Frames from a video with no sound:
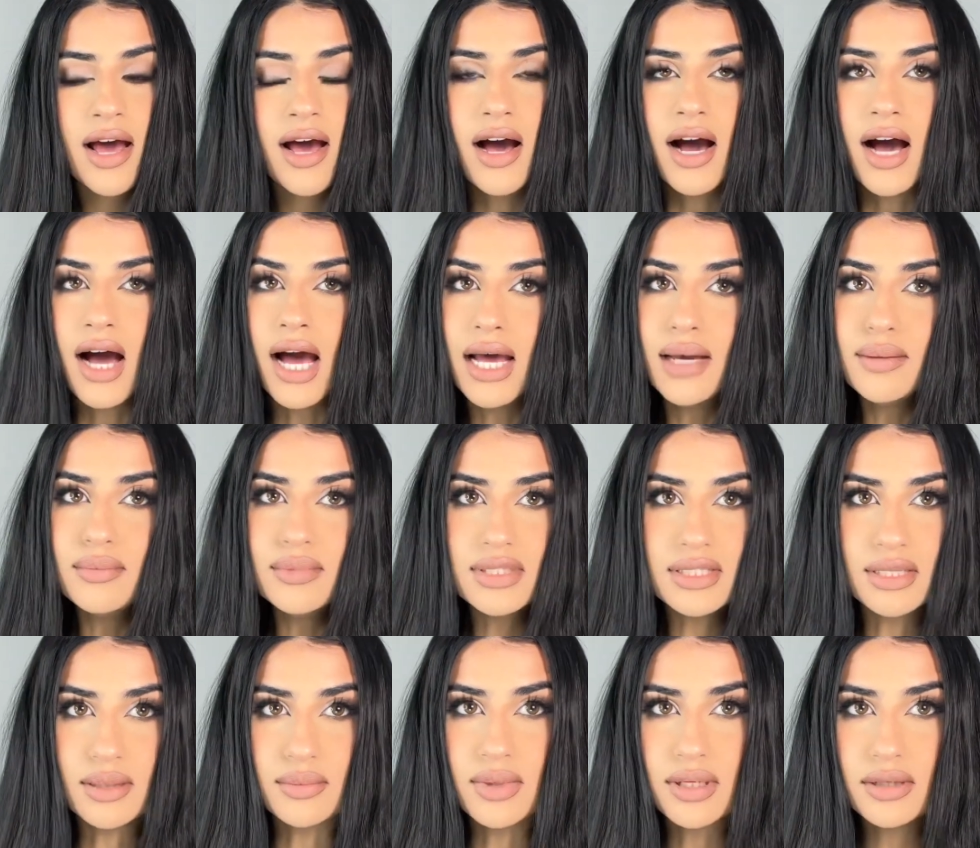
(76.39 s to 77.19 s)
I'm
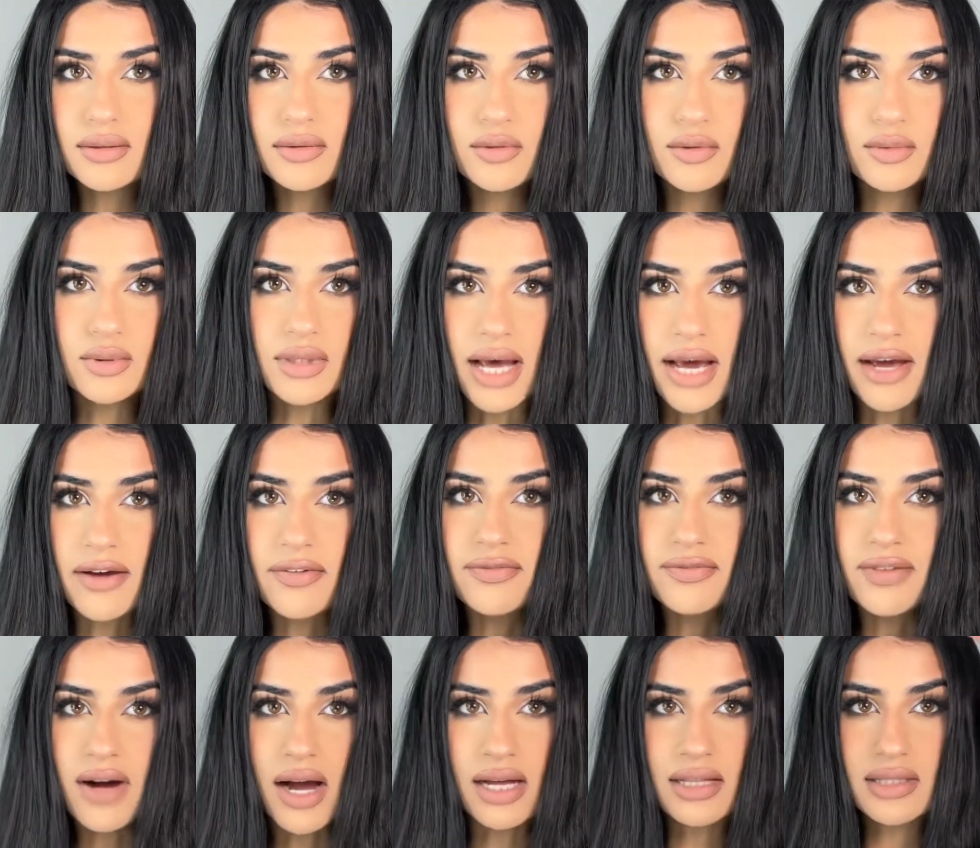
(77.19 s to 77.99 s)
someone who like
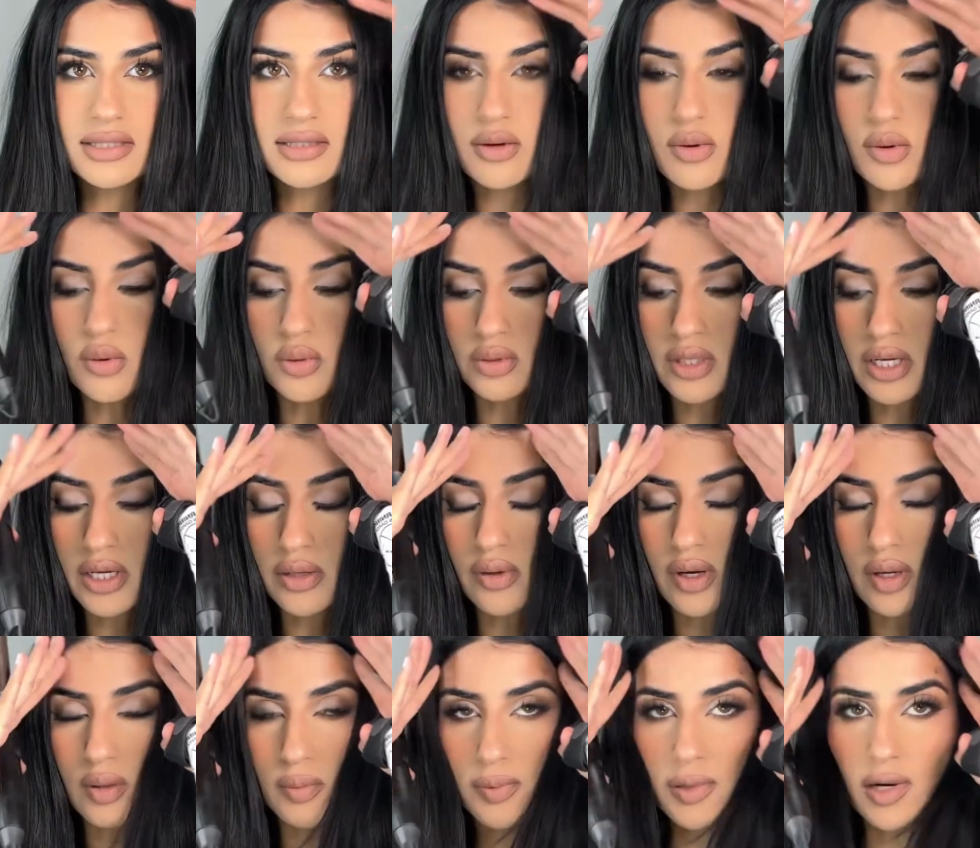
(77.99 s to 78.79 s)
finds a holy
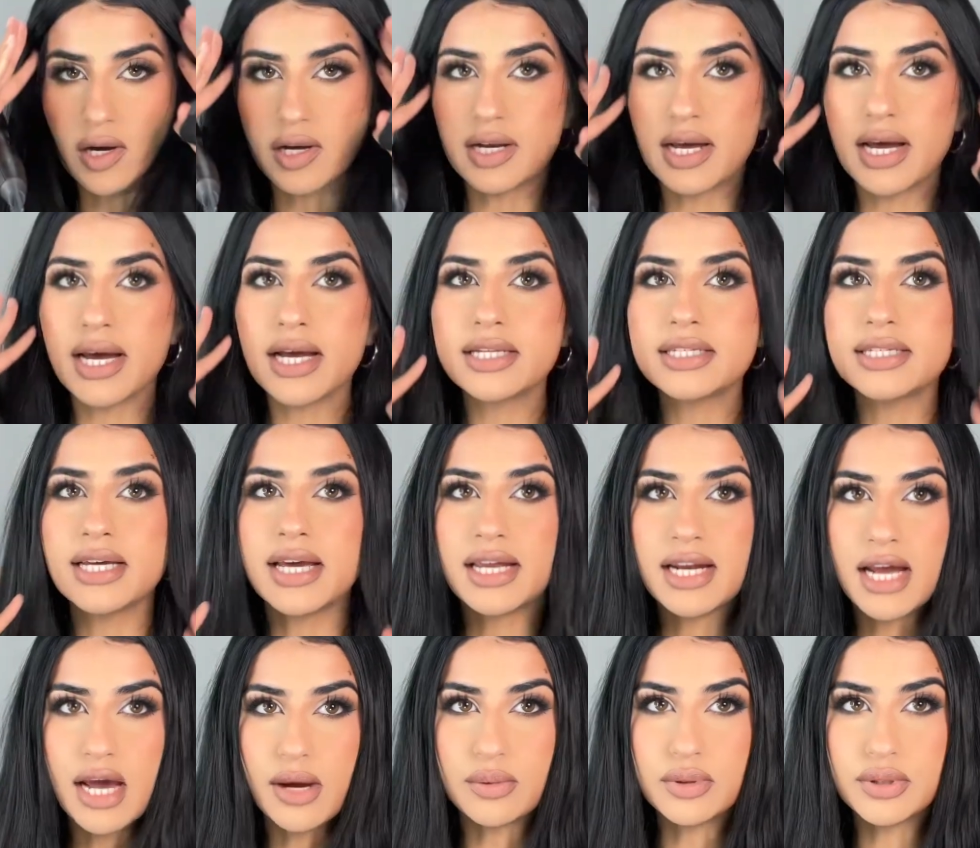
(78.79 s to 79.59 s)
grail product and
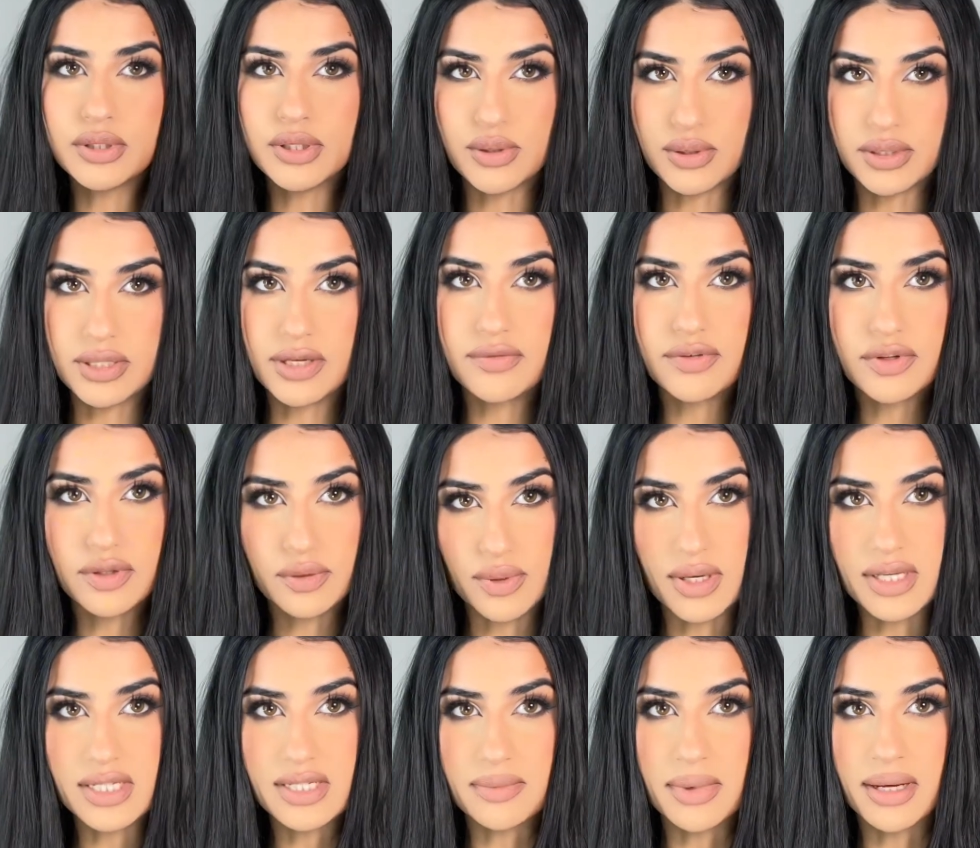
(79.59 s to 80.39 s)
I will use it for the
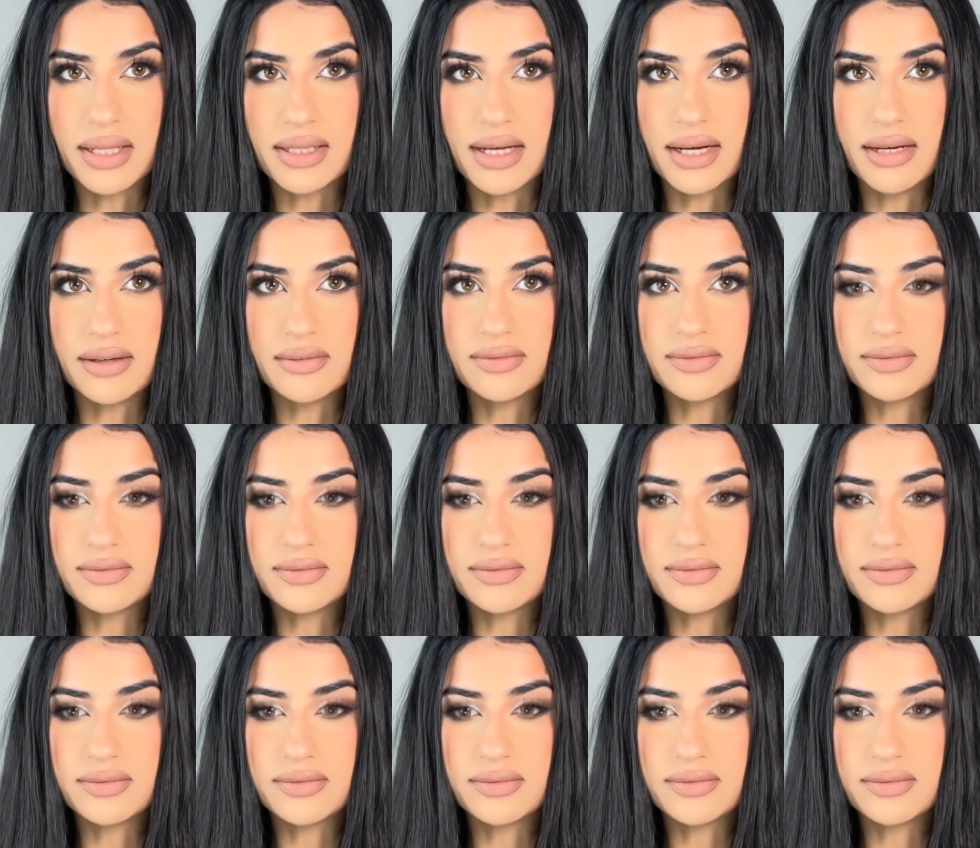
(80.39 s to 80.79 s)
rest of my life.